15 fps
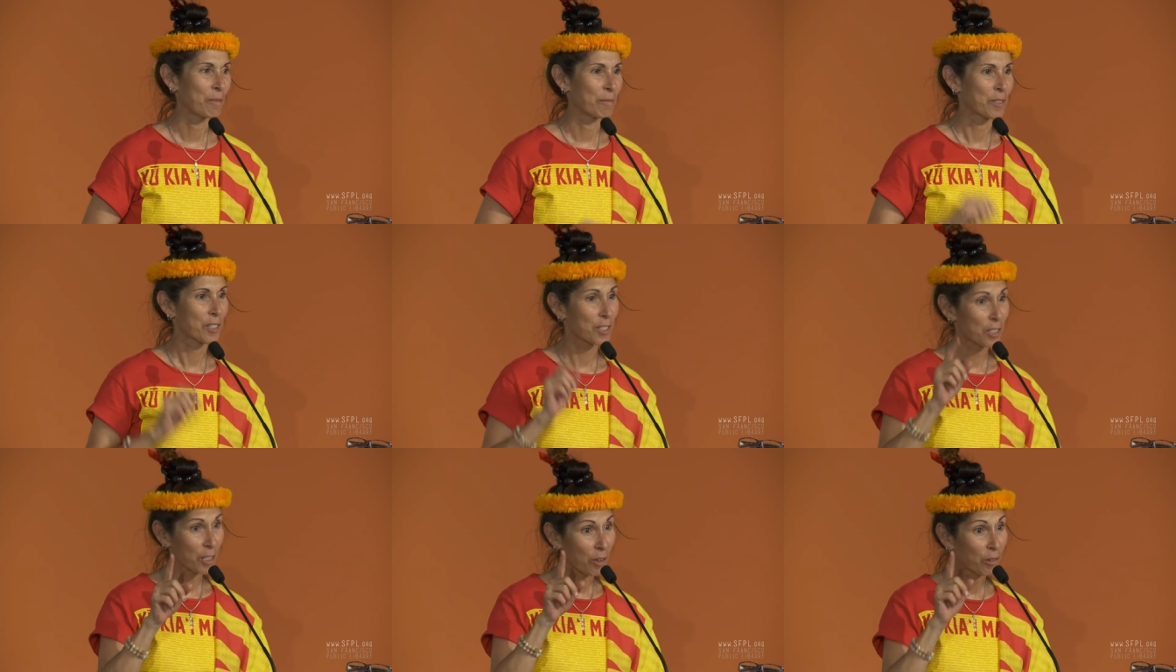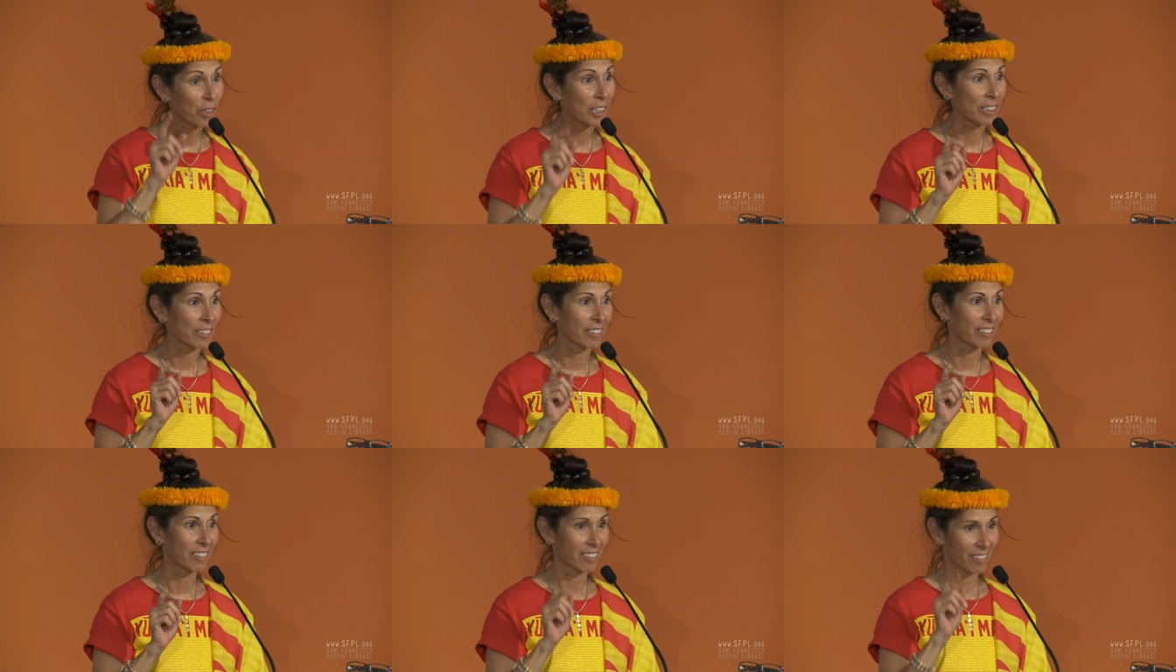
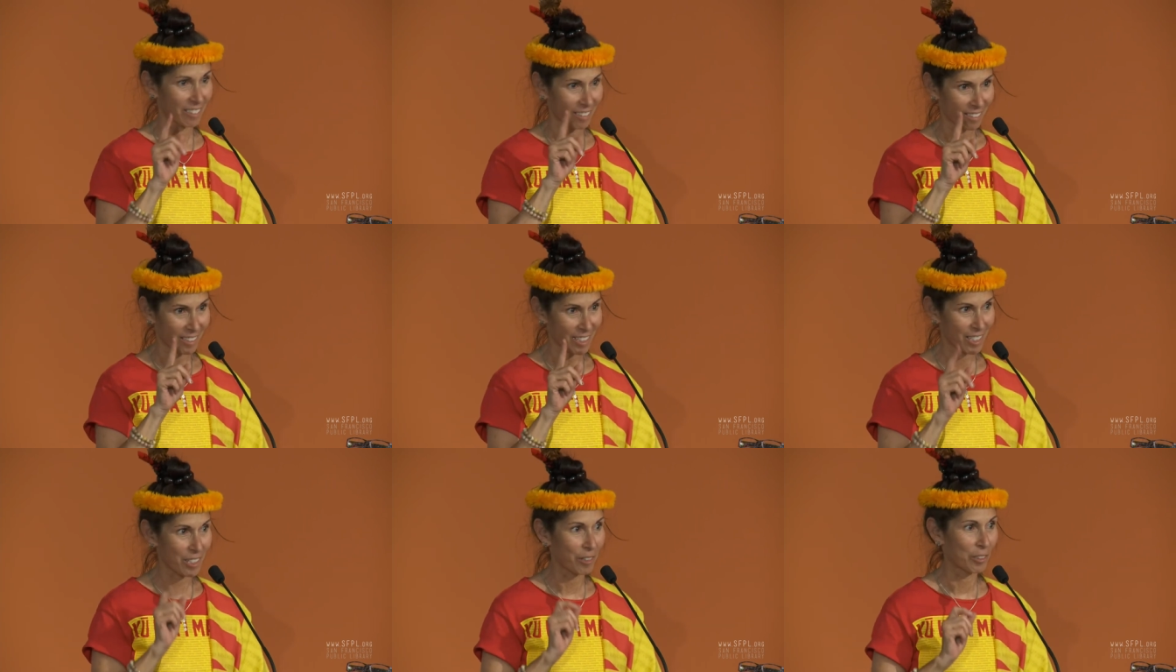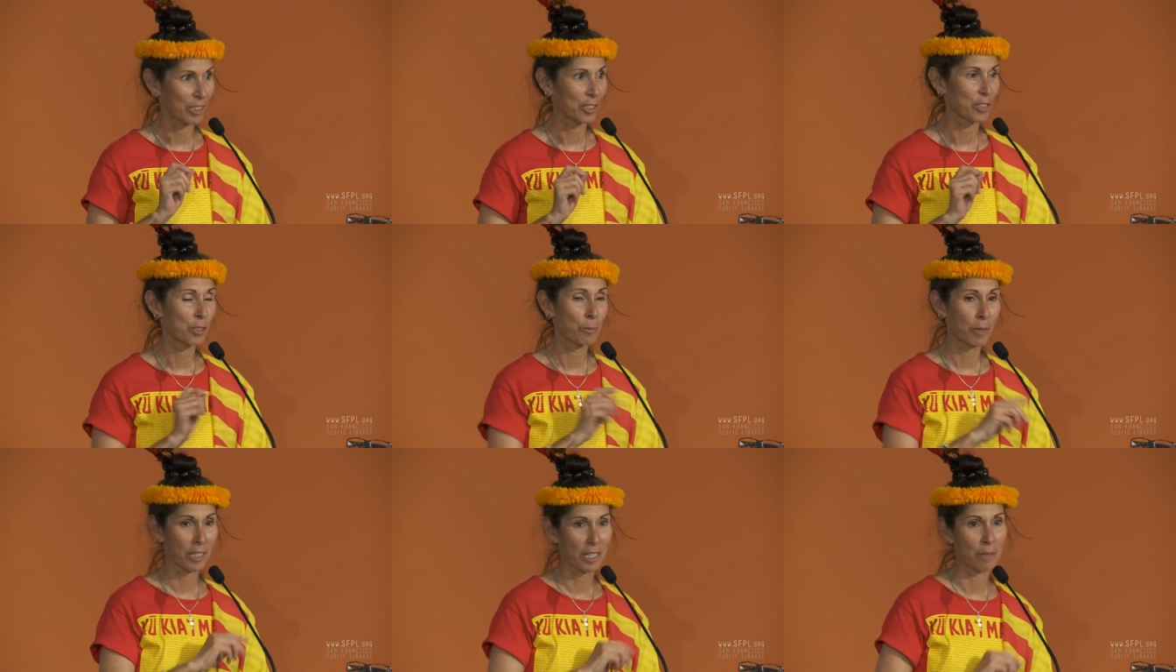Stolen
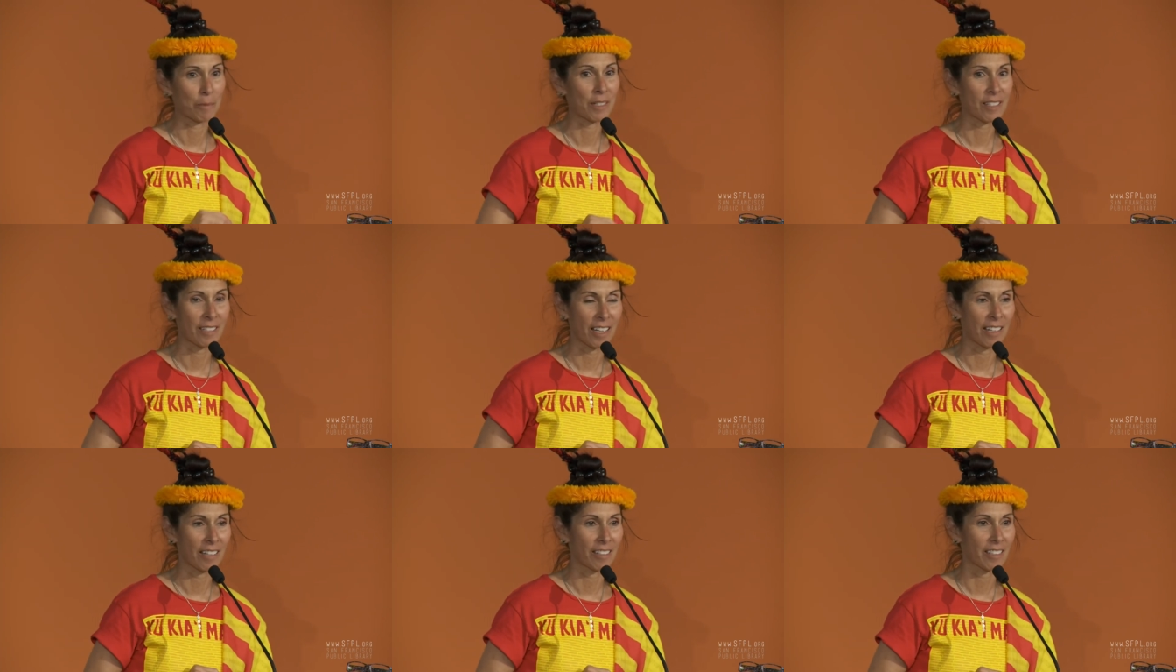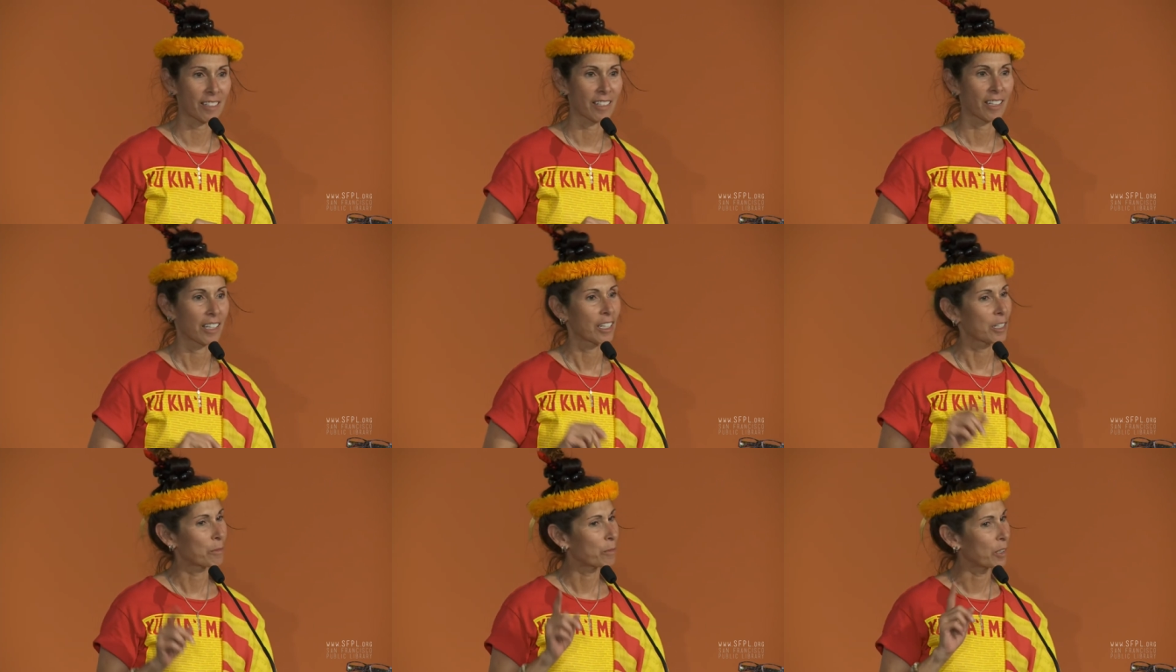to become a state.
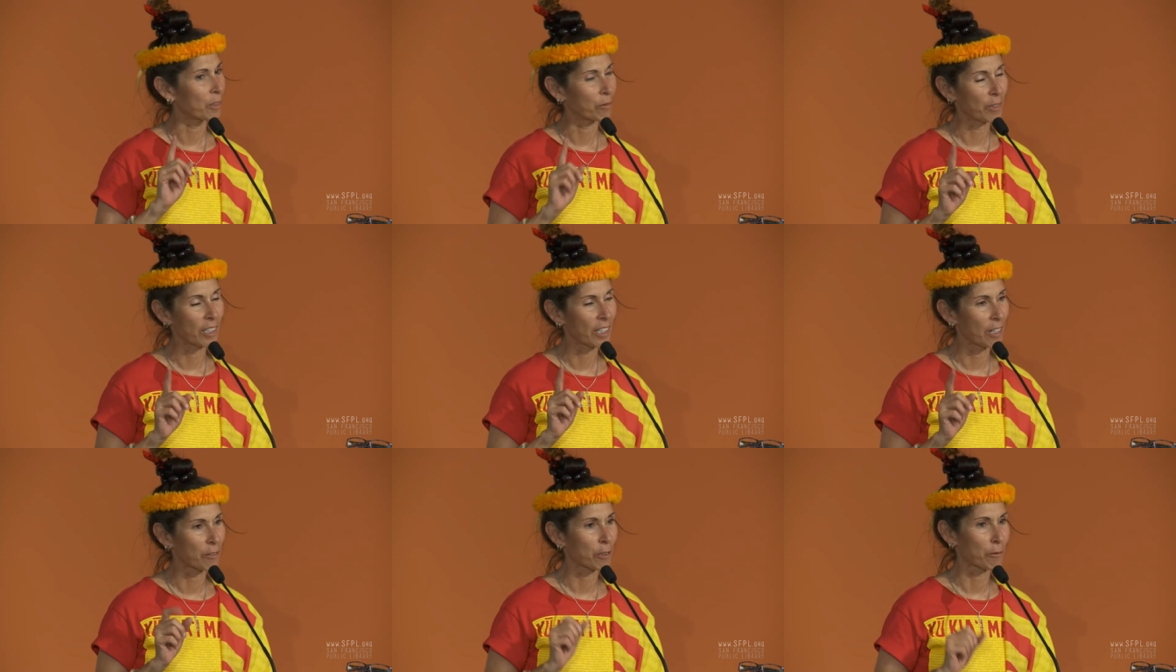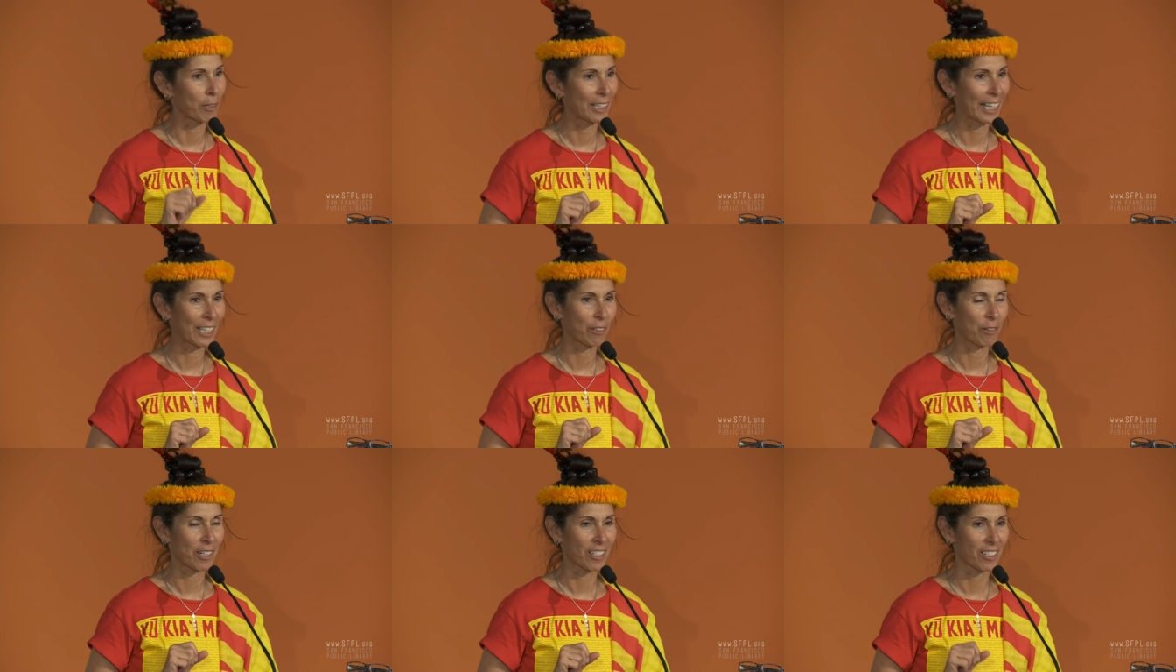But we never
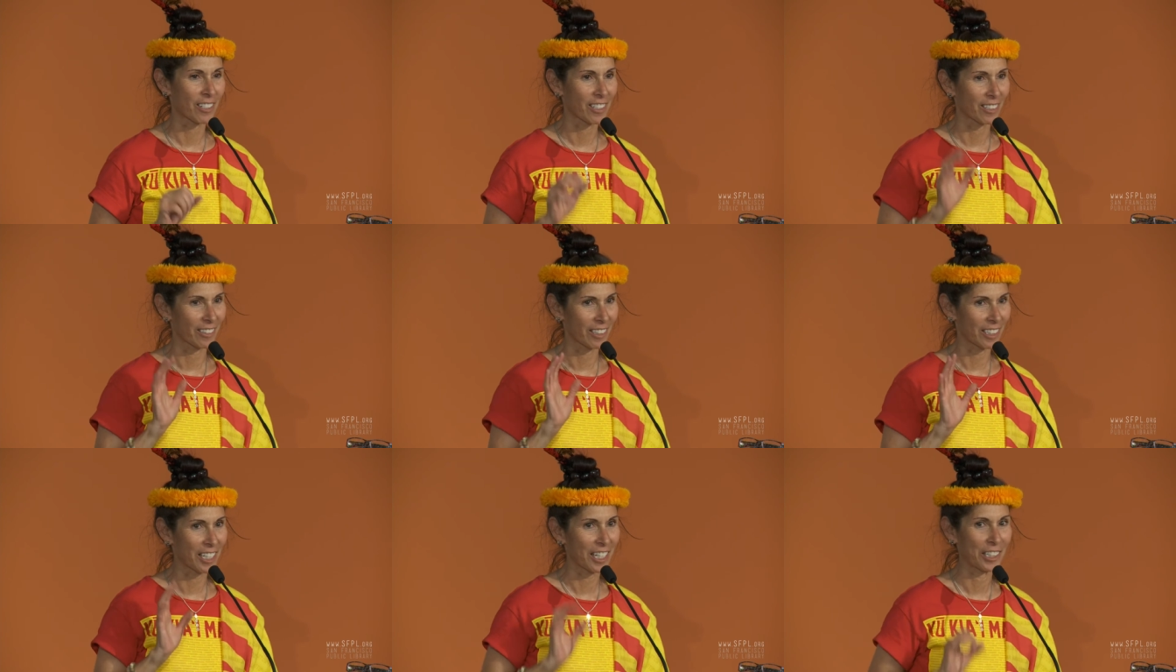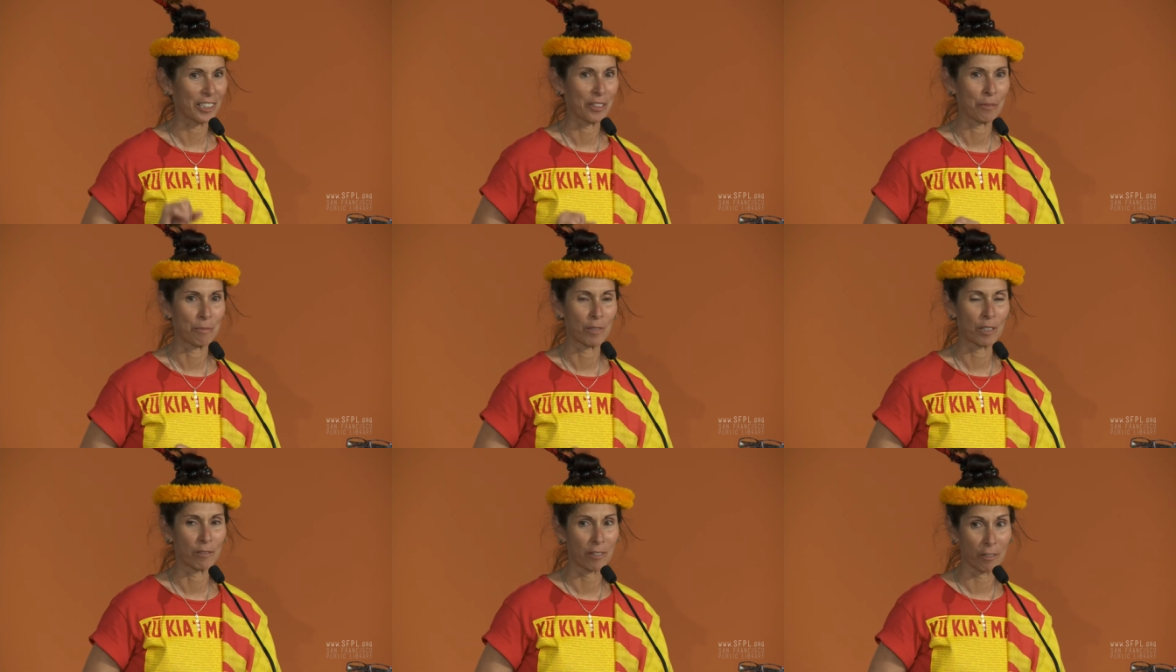relinquished the kingdom
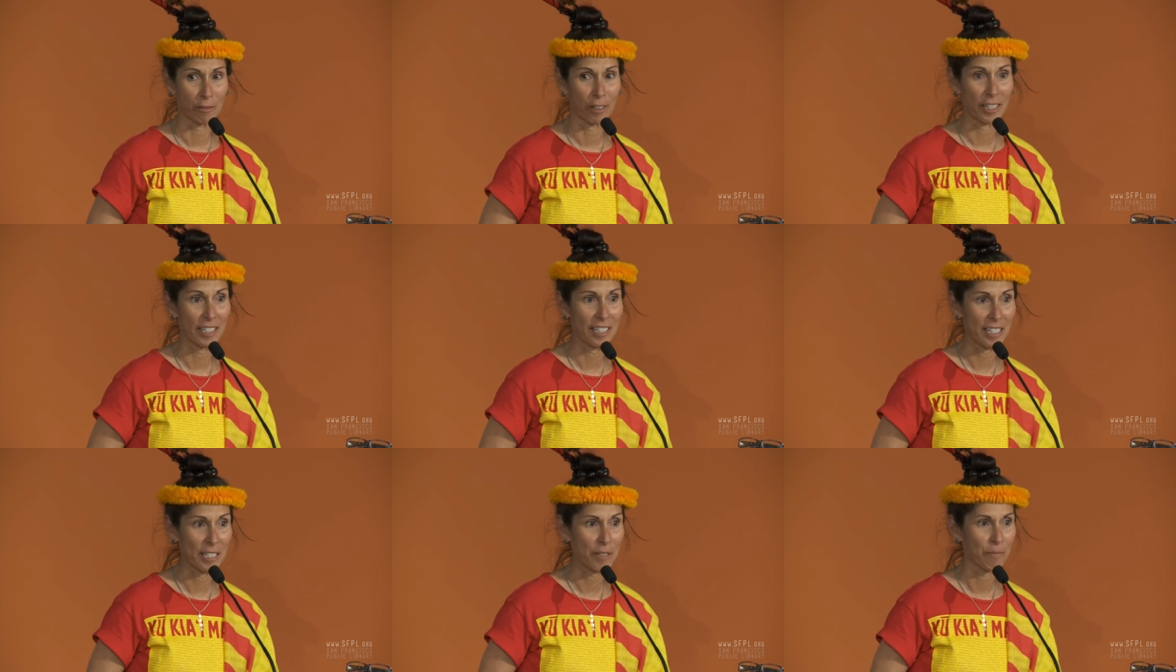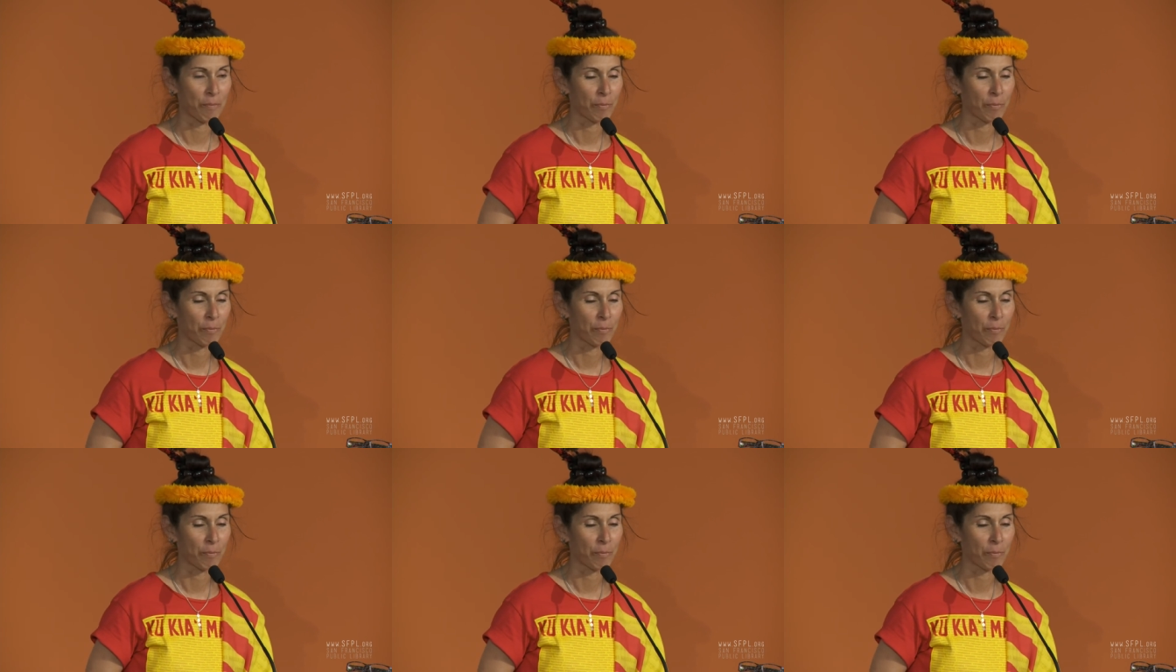of Hawaii.